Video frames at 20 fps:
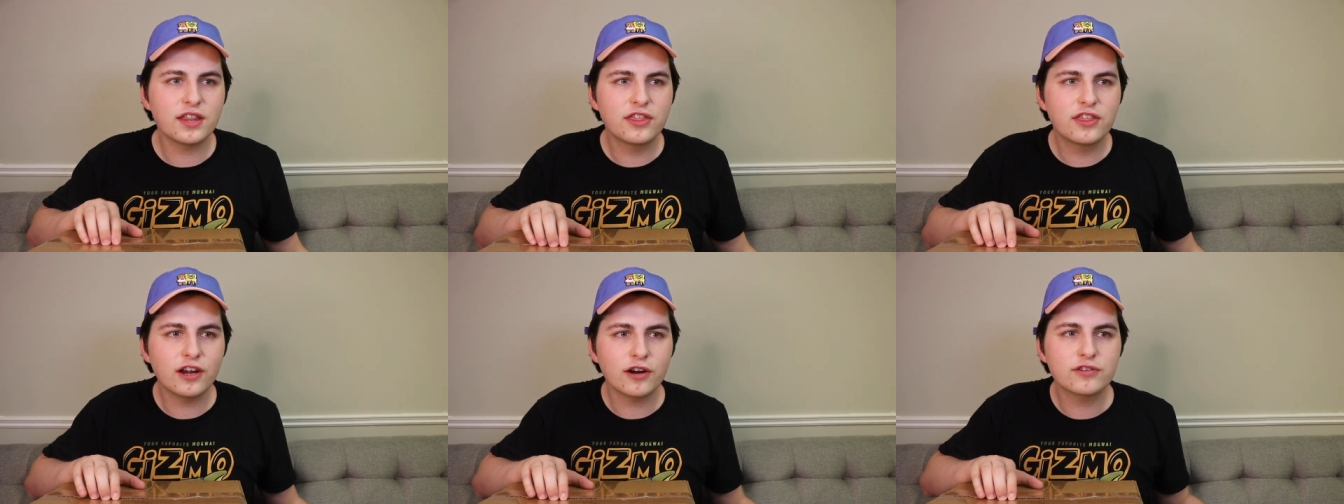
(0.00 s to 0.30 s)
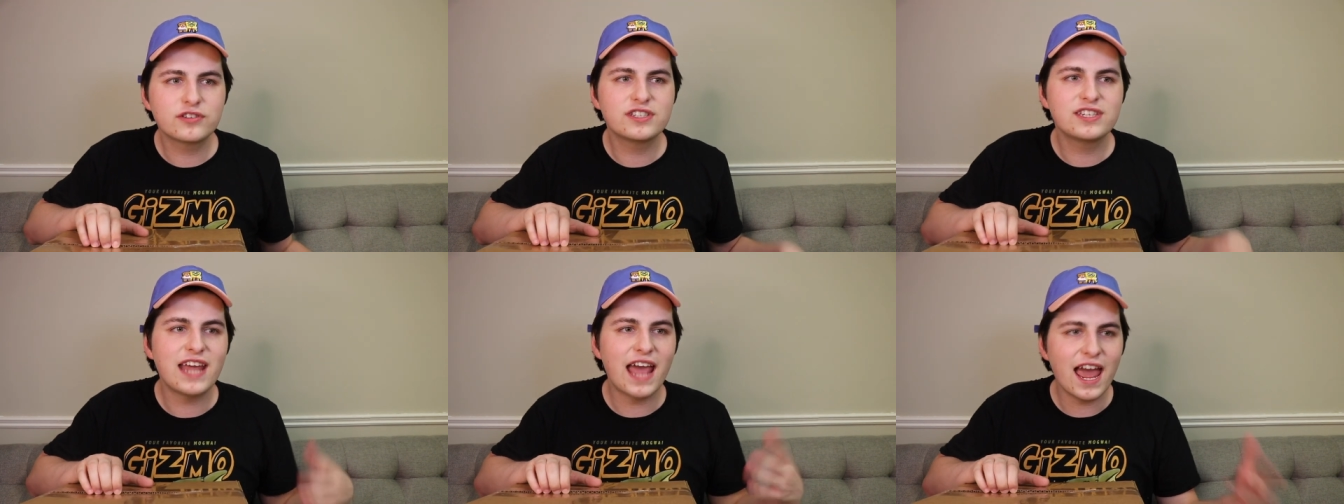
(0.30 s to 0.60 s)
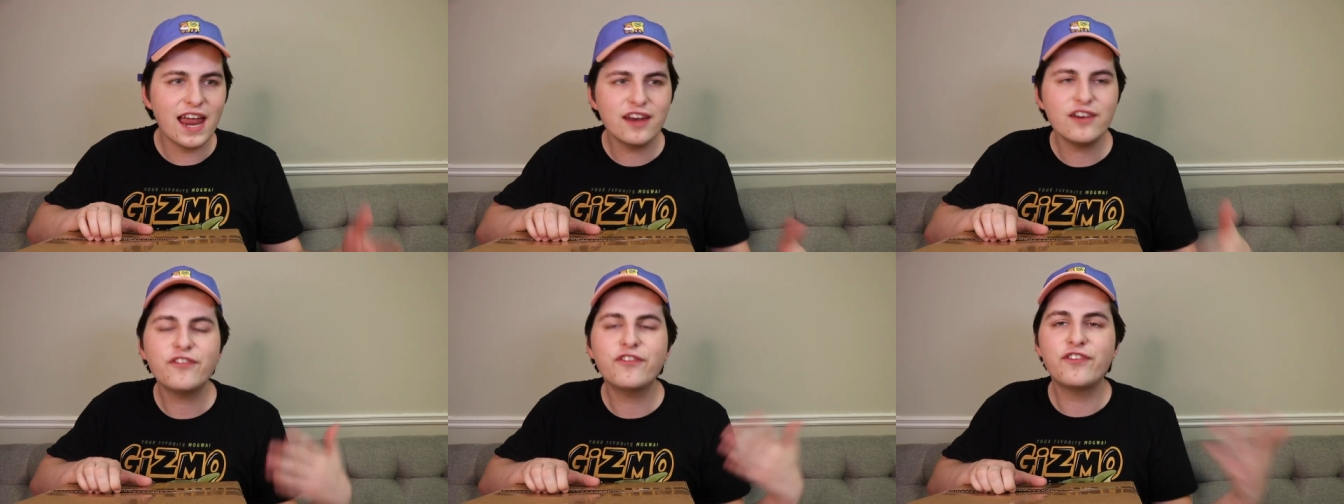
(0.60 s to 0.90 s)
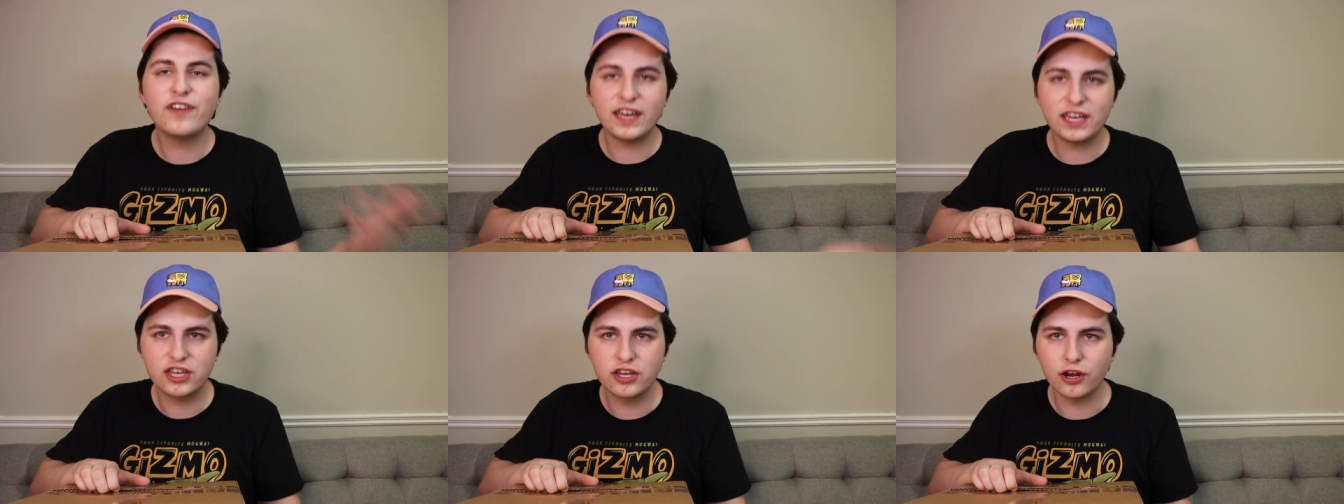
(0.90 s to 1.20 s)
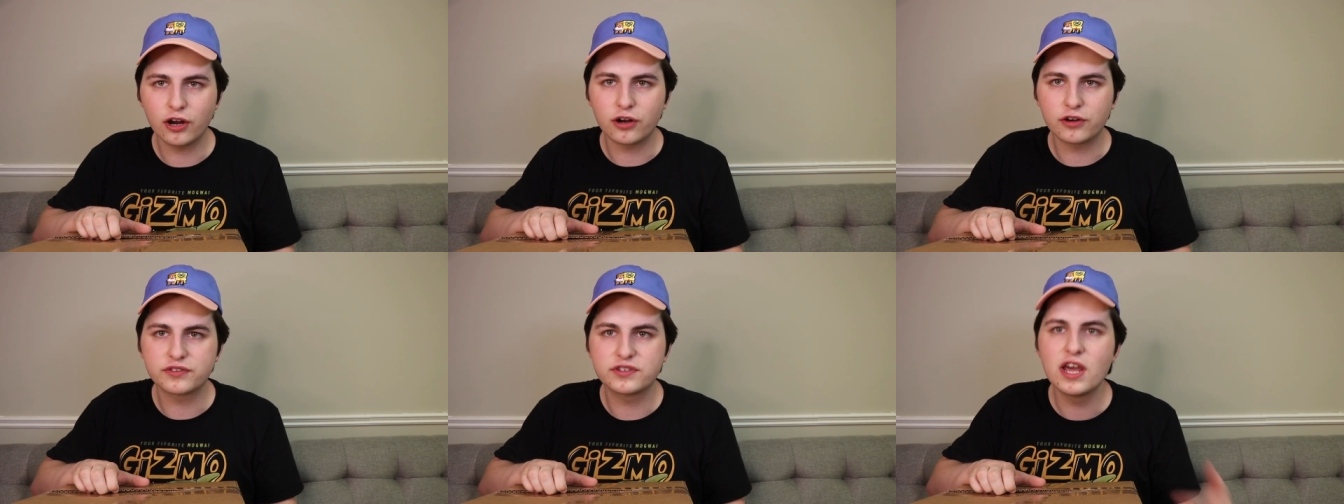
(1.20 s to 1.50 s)
they're 10
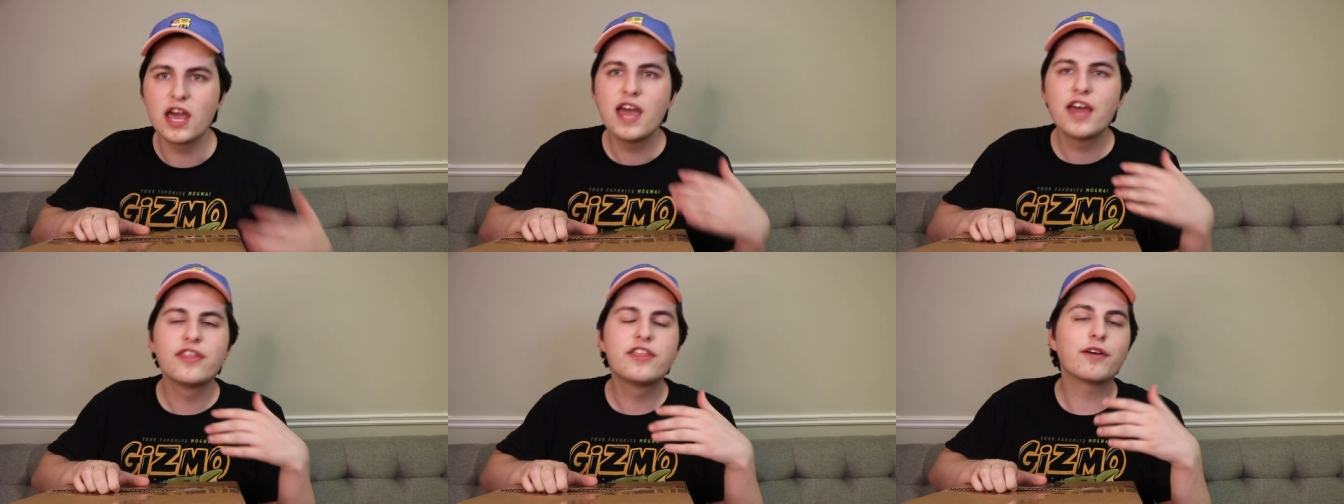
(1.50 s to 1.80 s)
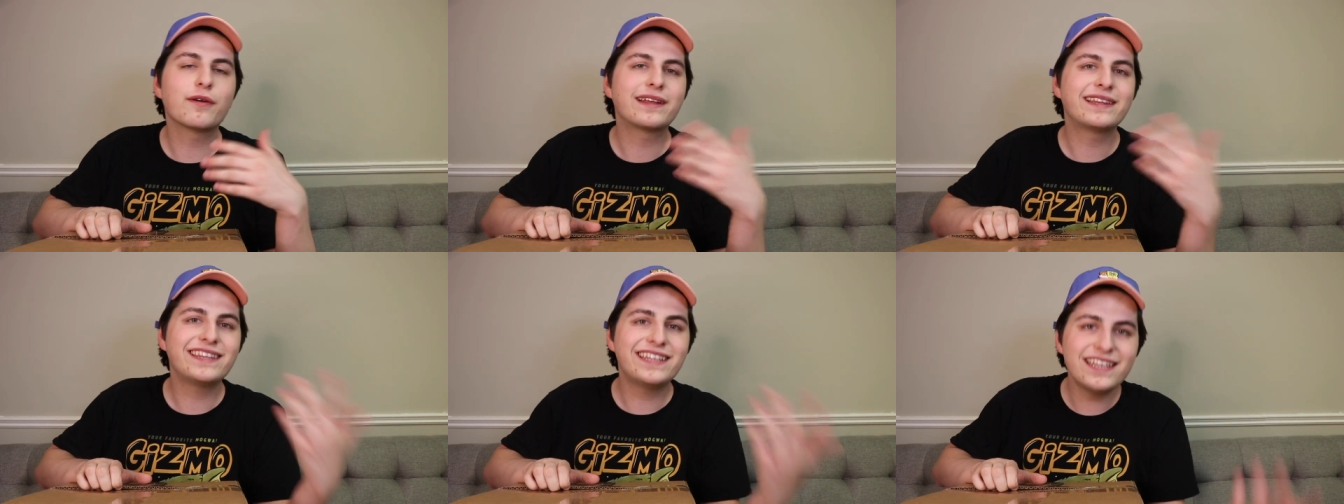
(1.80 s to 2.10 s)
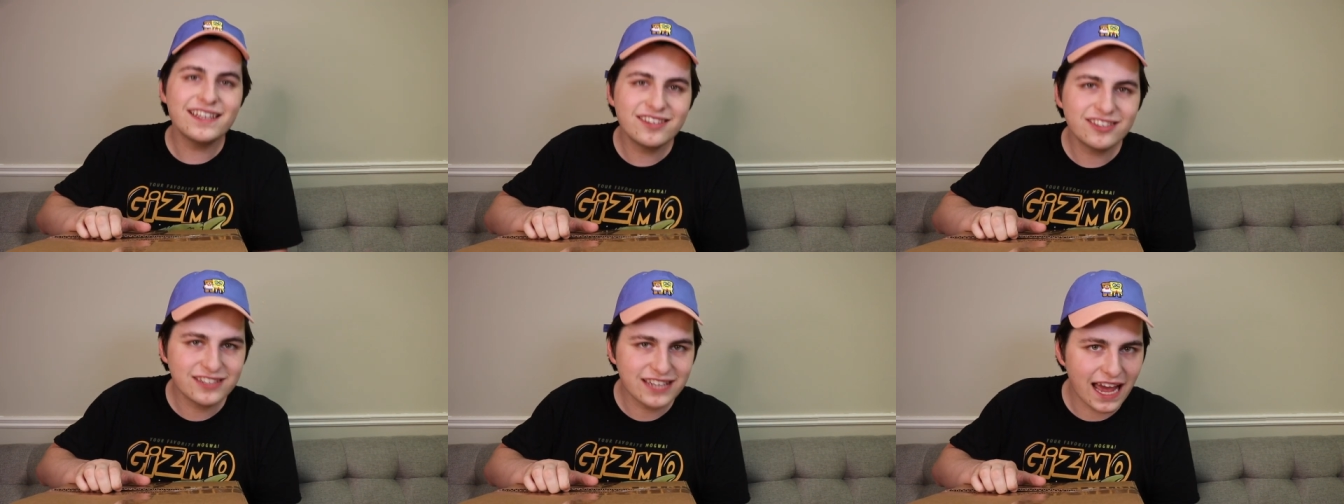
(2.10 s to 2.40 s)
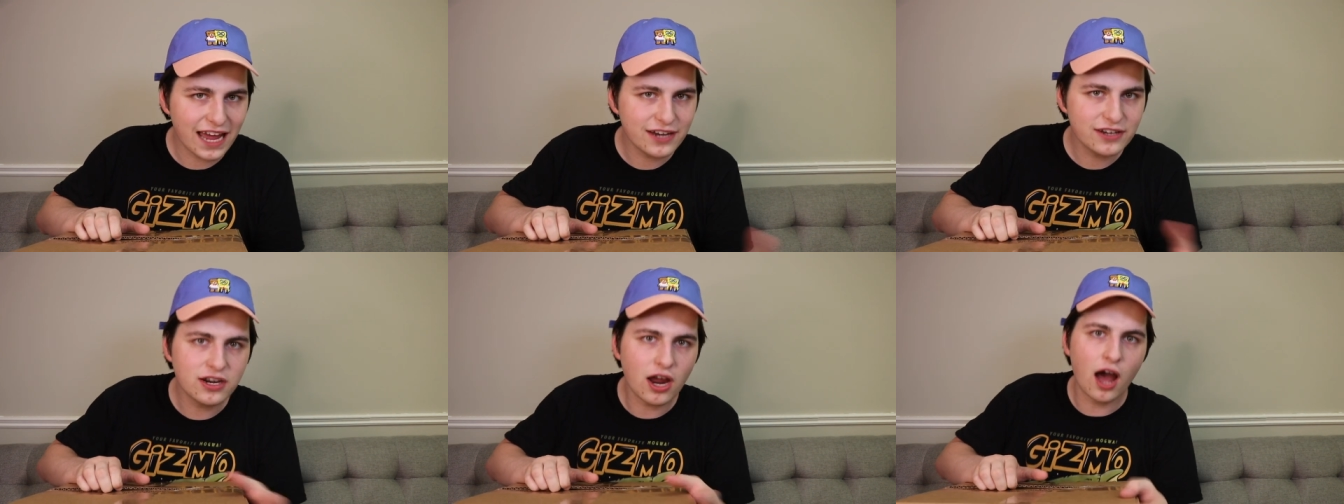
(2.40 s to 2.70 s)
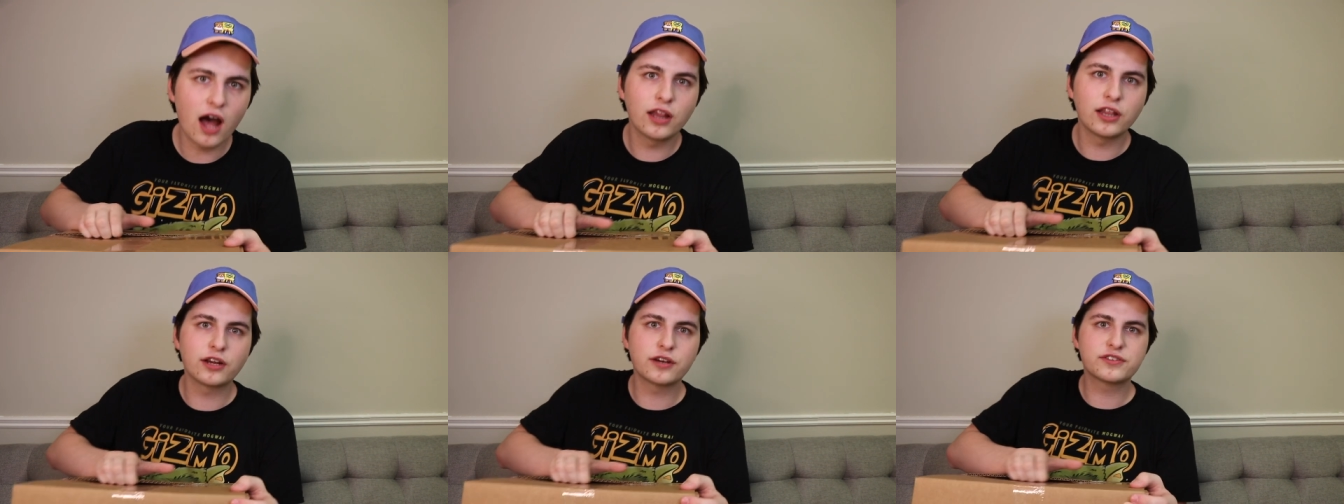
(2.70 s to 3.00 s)
figures, they're at least
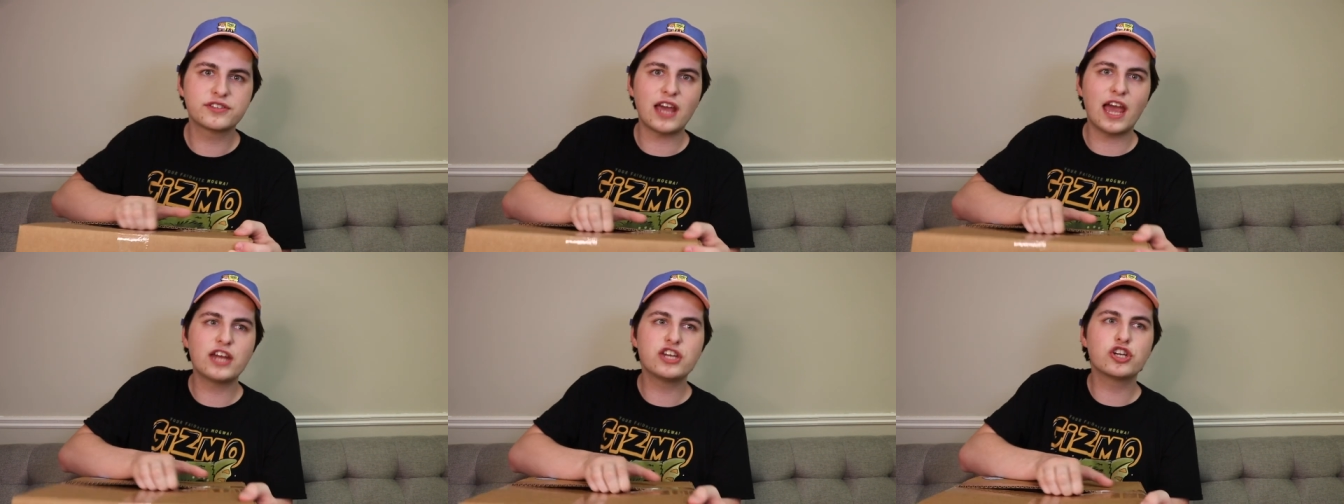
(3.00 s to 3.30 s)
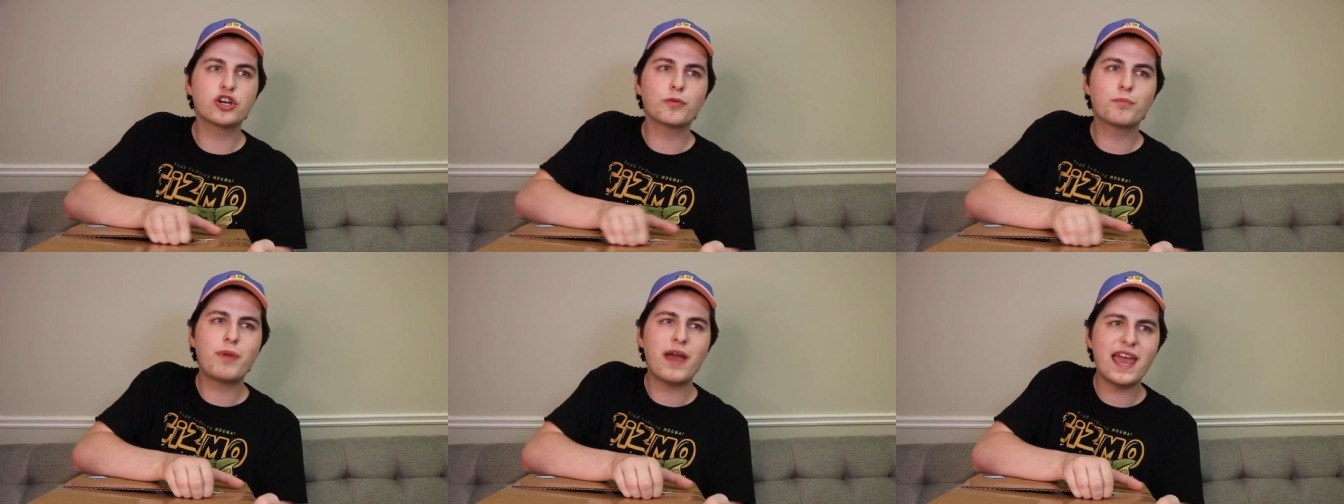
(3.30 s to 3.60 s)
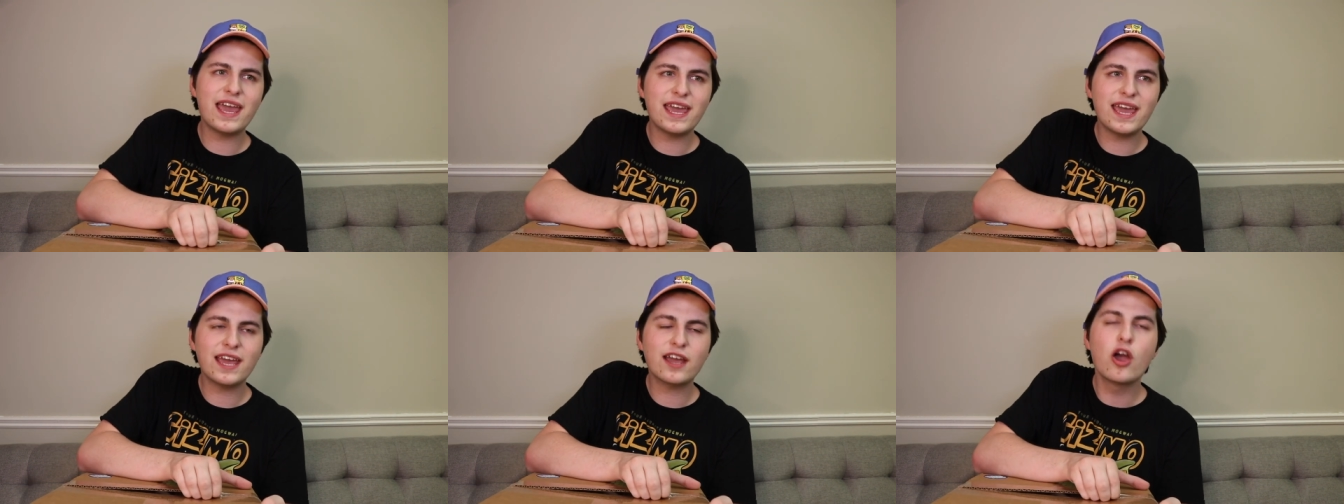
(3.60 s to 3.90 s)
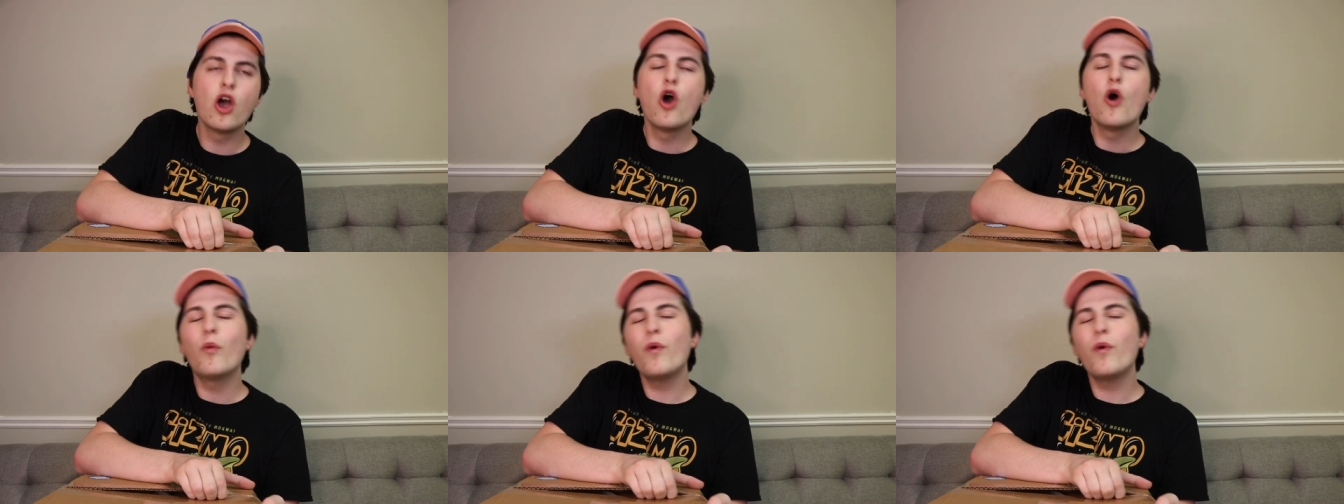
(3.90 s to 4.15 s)
$10, and you're paying,